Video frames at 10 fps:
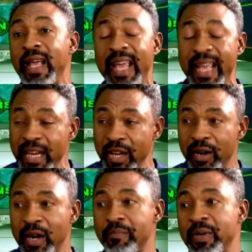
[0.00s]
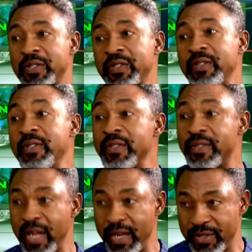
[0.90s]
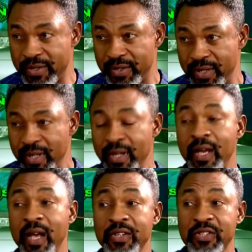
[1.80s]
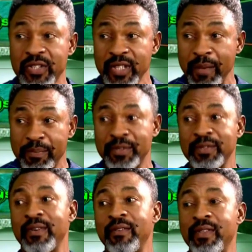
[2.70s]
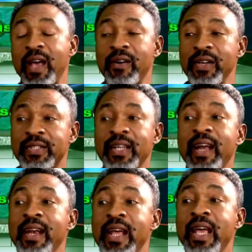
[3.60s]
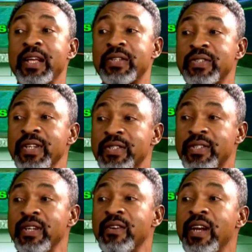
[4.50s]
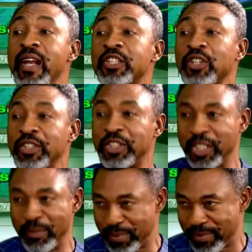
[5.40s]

any other person says, except there is an existing relationship.